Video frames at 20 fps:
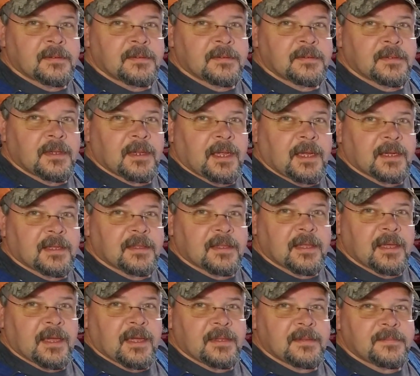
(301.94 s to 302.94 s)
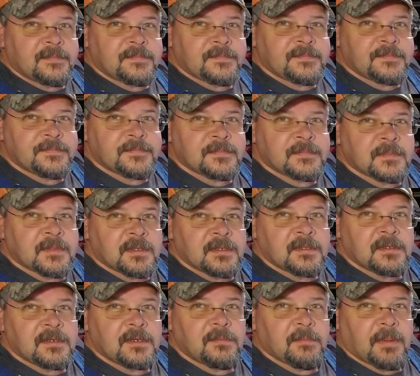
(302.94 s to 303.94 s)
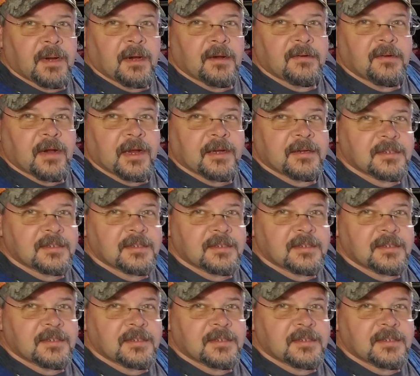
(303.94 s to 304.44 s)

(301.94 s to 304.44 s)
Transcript: like that. You beer drinkers, y'all